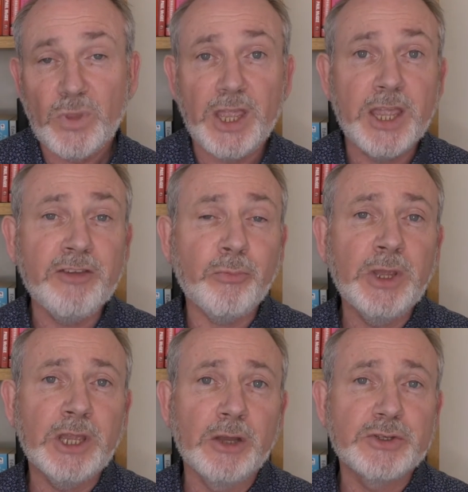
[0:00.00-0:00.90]
If we
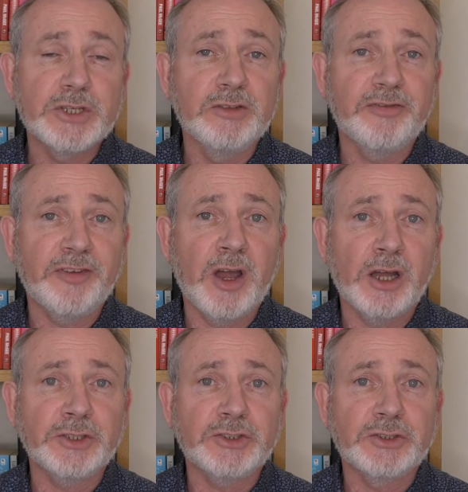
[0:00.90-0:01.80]
go too
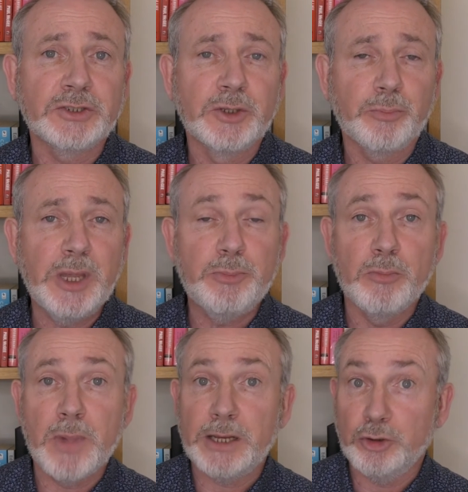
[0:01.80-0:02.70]
fast, people
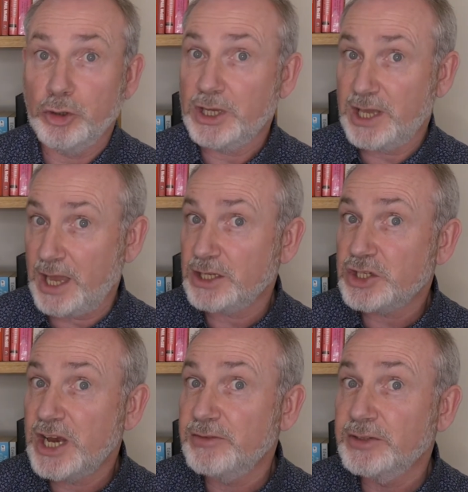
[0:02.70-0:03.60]
might not catch
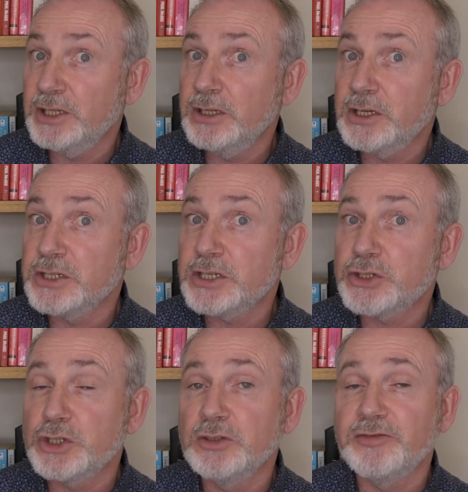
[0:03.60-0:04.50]
everything because it's
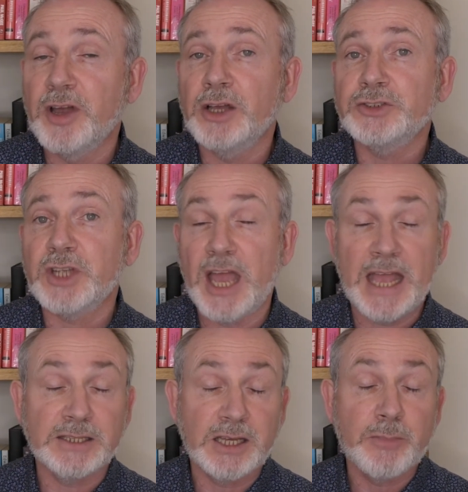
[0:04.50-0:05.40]
too fast,
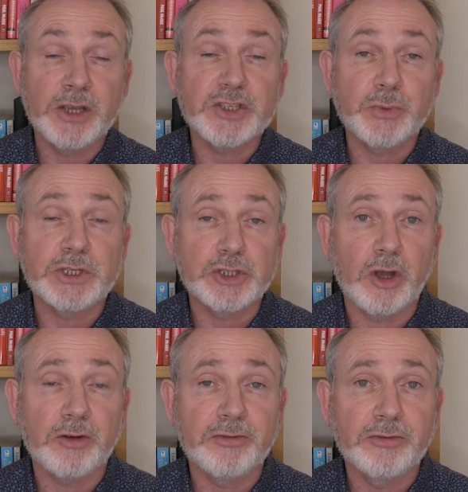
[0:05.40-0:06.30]
and they might switch
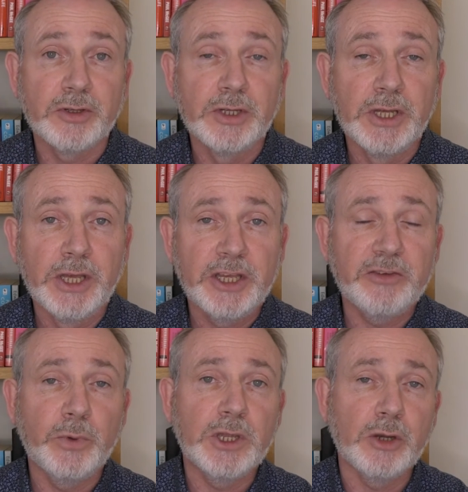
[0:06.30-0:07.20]
off. If
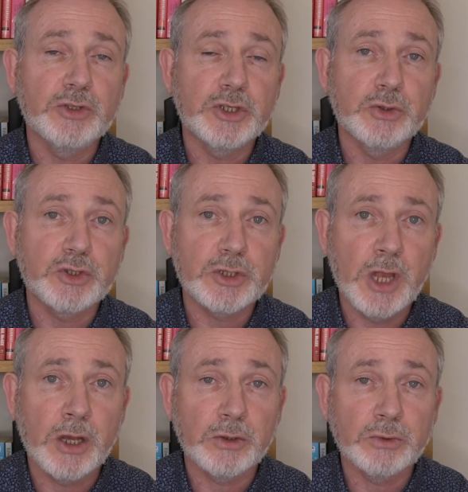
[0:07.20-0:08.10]
we go too
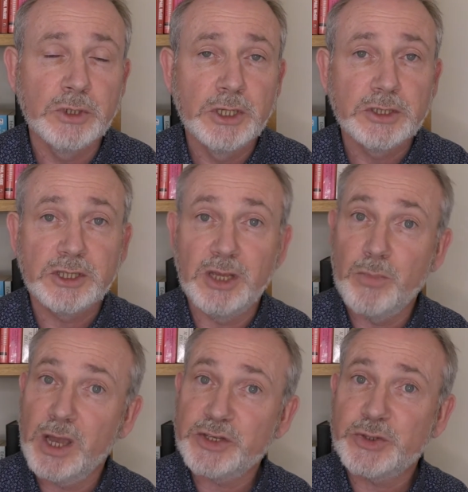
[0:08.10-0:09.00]
slow, they
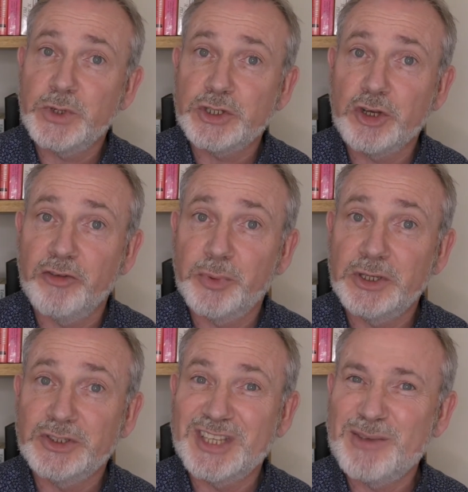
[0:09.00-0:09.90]
might switch off
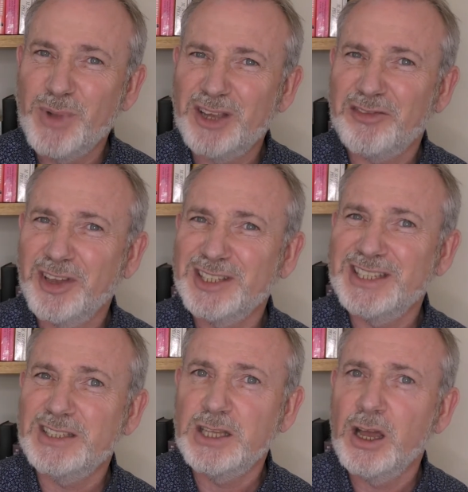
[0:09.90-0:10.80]
because they might find
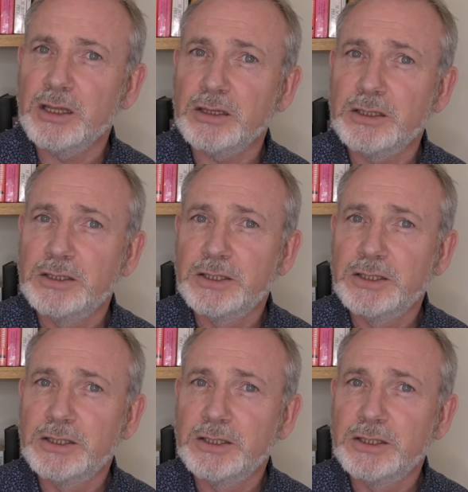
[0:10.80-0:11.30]
it dull.